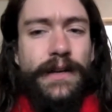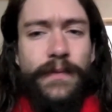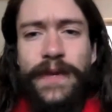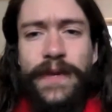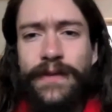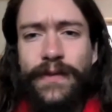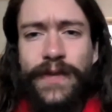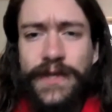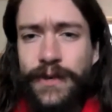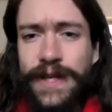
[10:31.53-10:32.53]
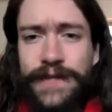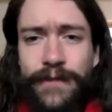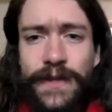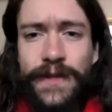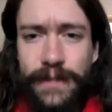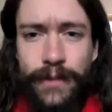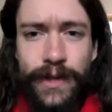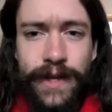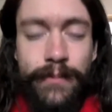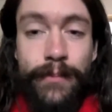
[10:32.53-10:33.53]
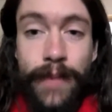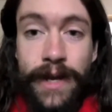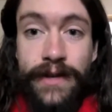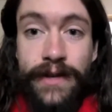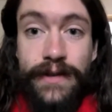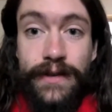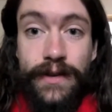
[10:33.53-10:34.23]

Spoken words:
the stressful stimuli may